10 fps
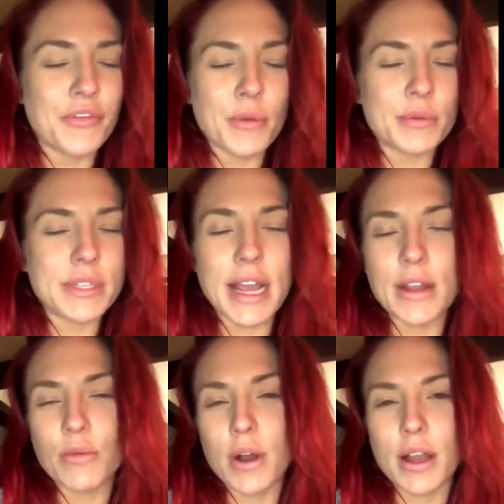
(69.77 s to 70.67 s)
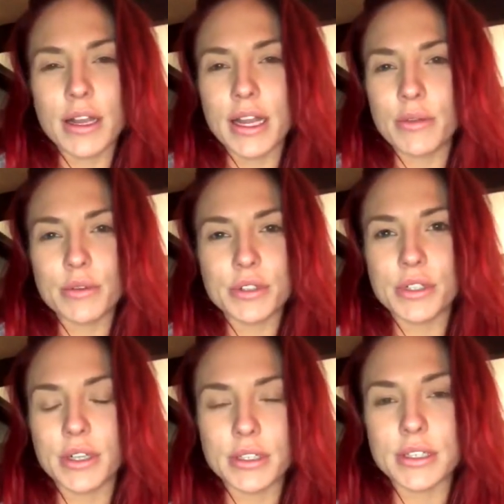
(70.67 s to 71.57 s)
From day one, he
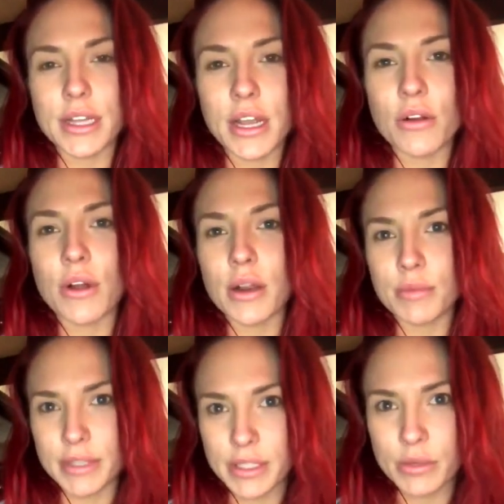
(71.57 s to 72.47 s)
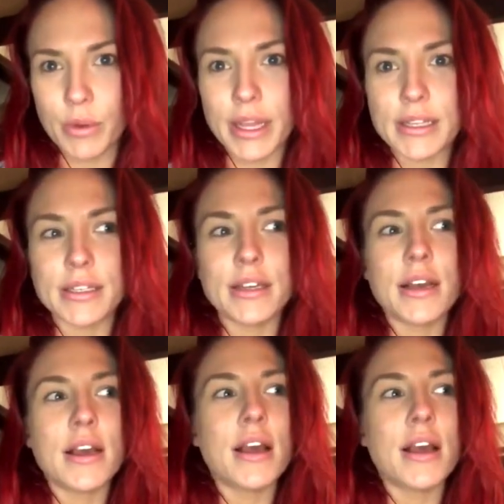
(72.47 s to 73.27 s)
was just incredibly sweet